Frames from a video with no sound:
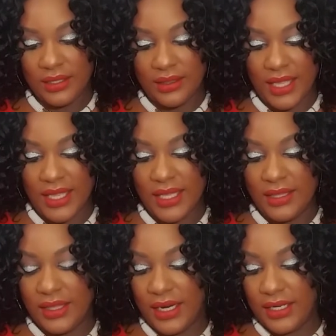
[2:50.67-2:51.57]

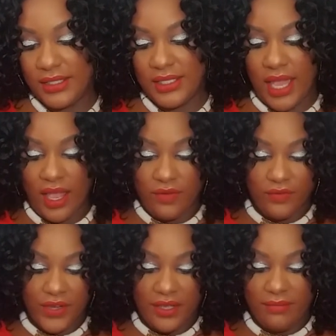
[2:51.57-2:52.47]
Then there's
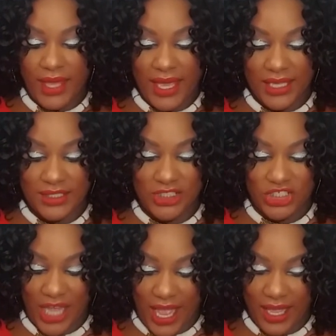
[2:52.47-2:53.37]
Every Man
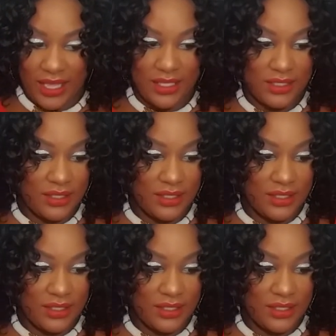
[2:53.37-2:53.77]
Jack